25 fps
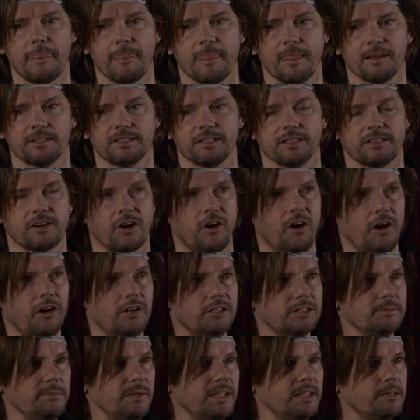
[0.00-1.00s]
She
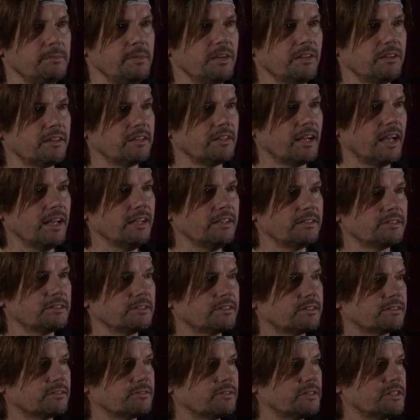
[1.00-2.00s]
calls me in the middle of the night
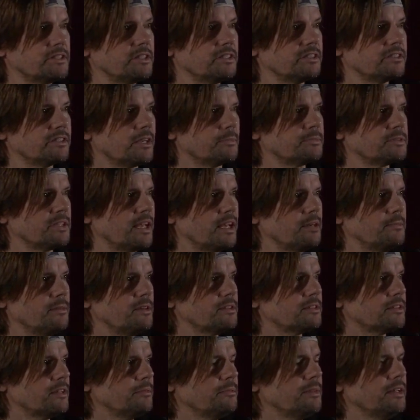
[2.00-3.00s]
when she's upset about
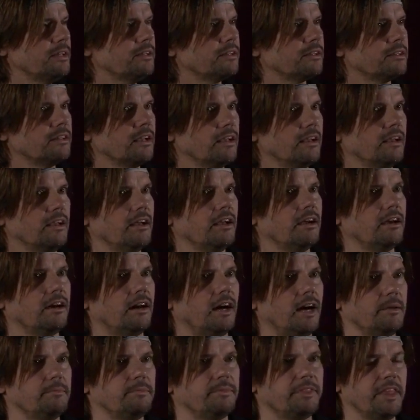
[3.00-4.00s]
something, and
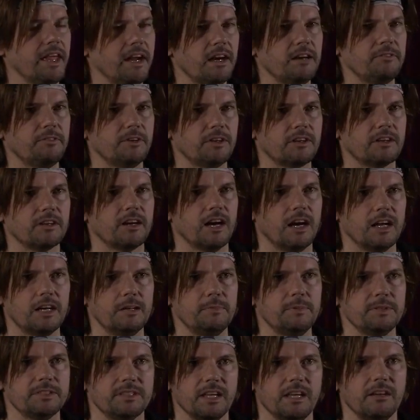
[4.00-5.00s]
I'm there for her
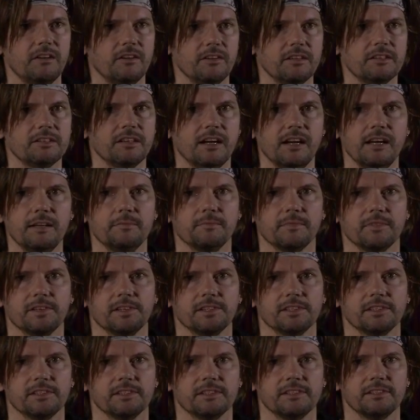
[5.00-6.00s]
100% all the time.
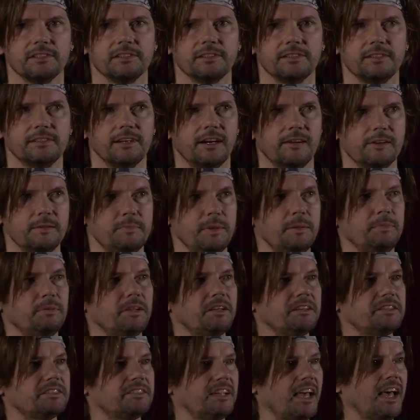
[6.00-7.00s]
How many people
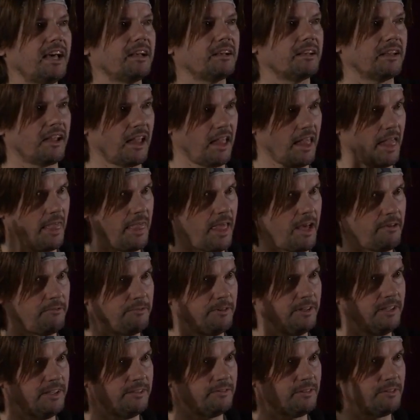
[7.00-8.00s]
understand that
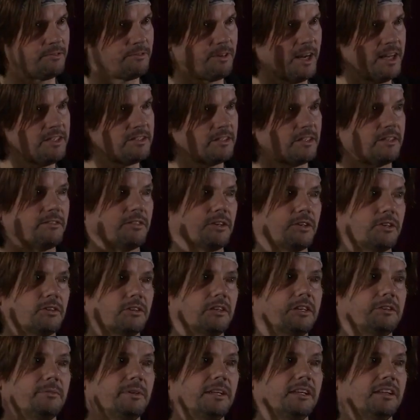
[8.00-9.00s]
feeling of the friend zone of a girl
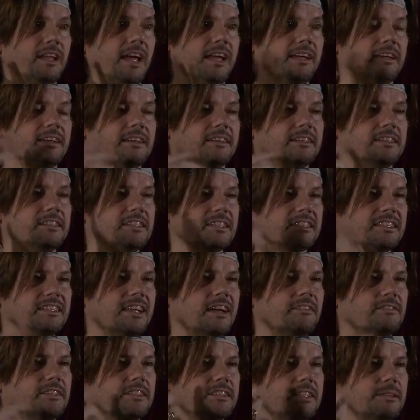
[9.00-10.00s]
you really like and it just
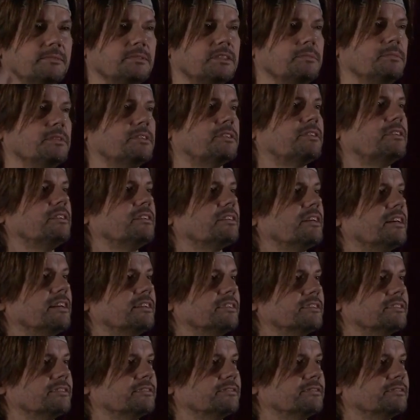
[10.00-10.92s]
never seems to materialize?